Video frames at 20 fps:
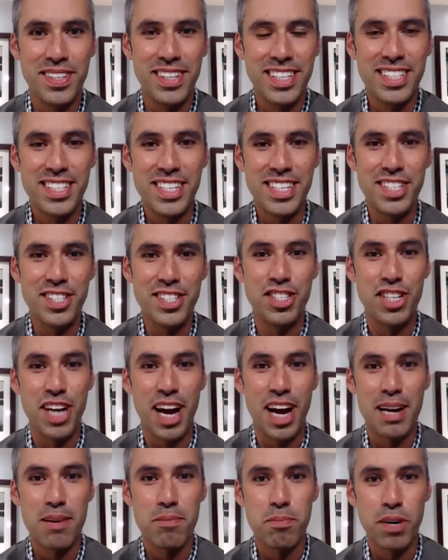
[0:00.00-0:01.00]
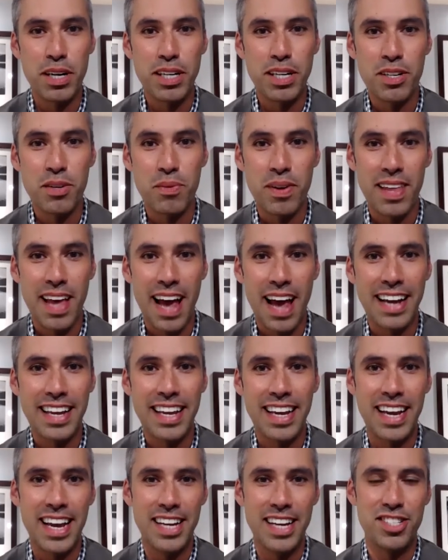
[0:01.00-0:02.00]
This is Jon Brickner with
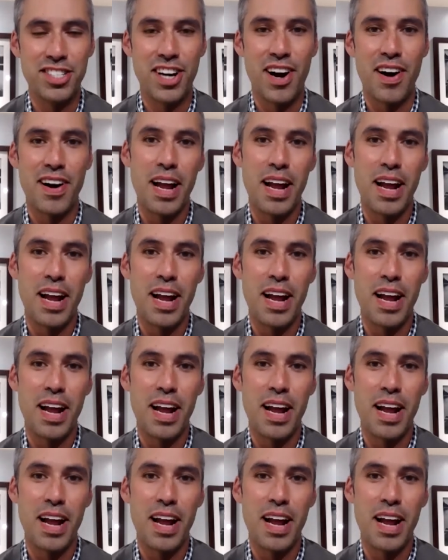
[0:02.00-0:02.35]
Hacking HR,